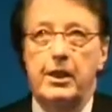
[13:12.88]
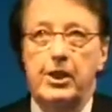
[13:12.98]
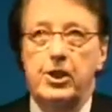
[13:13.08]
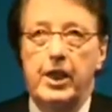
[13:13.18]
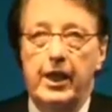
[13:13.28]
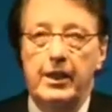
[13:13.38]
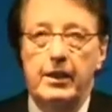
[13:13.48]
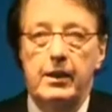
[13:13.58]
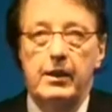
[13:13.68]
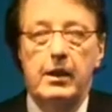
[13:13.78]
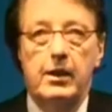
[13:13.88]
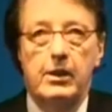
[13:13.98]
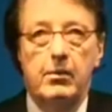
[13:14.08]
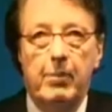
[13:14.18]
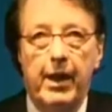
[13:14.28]
injected
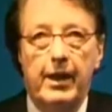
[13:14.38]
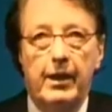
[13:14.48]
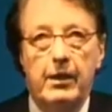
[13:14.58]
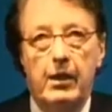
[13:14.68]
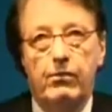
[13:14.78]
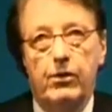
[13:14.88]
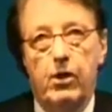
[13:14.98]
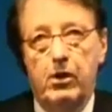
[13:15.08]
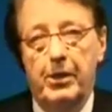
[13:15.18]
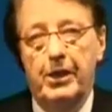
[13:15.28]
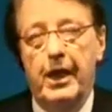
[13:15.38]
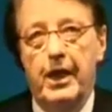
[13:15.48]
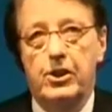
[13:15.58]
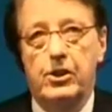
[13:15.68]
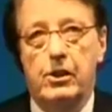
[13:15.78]
cement for
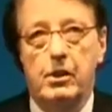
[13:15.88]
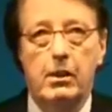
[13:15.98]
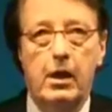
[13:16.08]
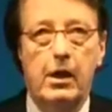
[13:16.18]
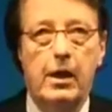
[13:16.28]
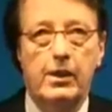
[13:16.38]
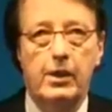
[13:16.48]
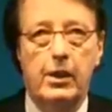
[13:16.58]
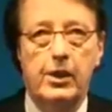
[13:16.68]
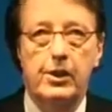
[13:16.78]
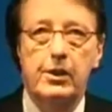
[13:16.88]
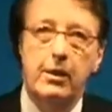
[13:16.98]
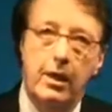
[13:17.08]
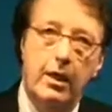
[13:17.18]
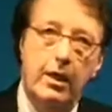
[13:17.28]
augmentation does
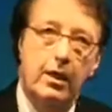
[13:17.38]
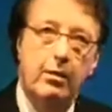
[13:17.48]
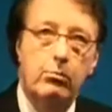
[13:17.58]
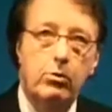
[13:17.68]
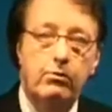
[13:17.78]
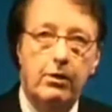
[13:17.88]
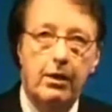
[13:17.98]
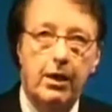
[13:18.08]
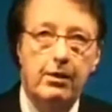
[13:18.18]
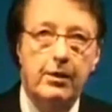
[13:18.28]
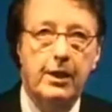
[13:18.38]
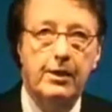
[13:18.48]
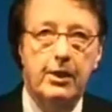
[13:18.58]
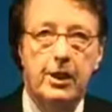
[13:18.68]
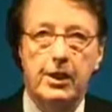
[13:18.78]
move around,
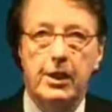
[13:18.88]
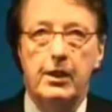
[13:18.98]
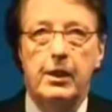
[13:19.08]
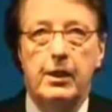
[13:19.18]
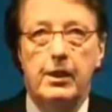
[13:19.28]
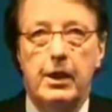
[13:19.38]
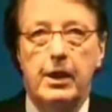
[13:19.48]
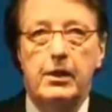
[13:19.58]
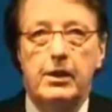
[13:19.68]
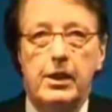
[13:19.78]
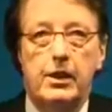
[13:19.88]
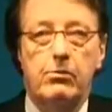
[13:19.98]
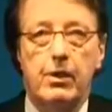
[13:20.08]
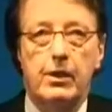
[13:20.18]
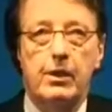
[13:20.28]
and there is an increased
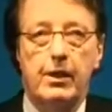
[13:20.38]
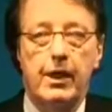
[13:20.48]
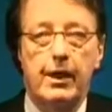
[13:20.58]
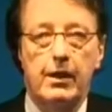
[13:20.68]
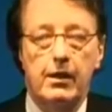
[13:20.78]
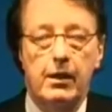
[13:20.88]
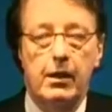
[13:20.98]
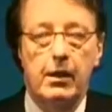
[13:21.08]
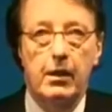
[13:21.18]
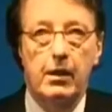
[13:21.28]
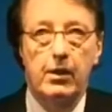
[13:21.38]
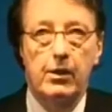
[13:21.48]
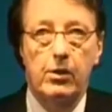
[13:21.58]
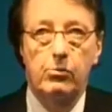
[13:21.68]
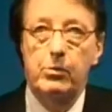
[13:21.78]
risk that
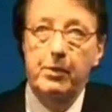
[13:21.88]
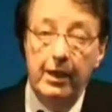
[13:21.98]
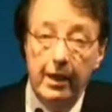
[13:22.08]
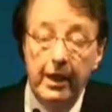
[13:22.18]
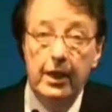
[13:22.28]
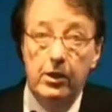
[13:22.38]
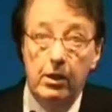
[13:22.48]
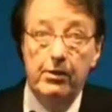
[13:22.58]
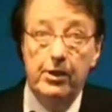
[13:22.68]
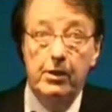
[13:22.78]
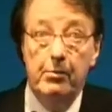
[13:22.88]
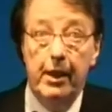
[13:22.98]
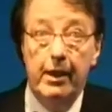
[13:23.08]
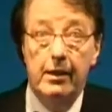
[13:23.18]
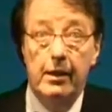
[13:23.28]
there would be leakage of the
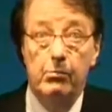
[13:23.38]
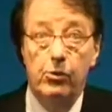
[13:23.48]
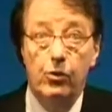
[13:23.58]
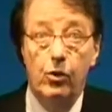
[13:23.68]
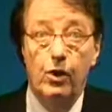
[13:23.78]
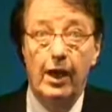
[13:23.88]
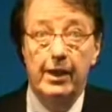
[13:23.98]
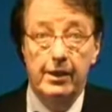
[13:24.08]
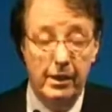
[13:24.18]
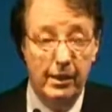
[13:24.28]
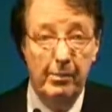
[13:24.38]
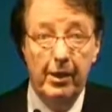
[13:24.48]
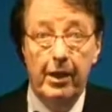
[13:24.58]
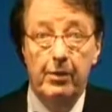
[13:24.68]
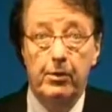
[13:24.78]
cement, both locally and
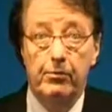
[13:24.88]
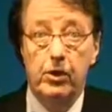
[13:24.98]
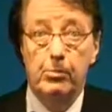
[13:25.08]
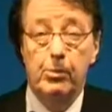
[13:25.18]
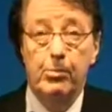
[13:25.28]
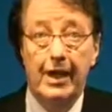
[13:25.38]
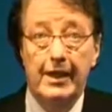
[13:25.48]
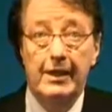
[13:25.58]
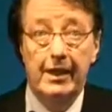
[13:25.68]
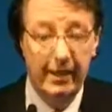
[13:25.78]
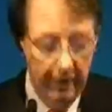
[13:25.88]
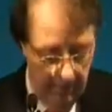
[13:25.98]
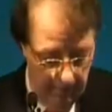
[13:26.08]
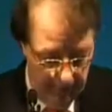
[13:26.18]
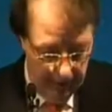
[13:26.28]
systemically, with vertebroplasty
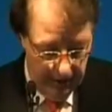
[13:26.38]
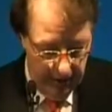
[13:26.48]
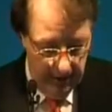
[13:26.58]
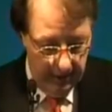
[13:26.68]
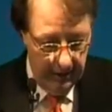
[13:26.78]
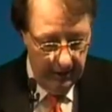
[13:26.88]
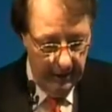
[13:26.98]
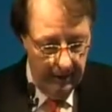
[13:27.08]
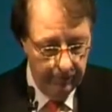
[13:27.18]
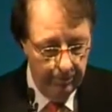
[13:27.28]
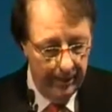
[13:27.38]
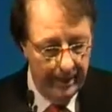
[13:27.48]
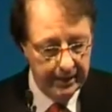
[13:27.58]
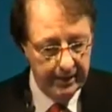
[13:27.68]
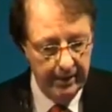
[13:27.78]
versus
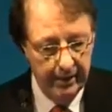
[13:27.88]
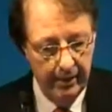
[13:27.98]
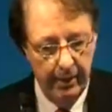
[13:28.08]
kyphoplasty.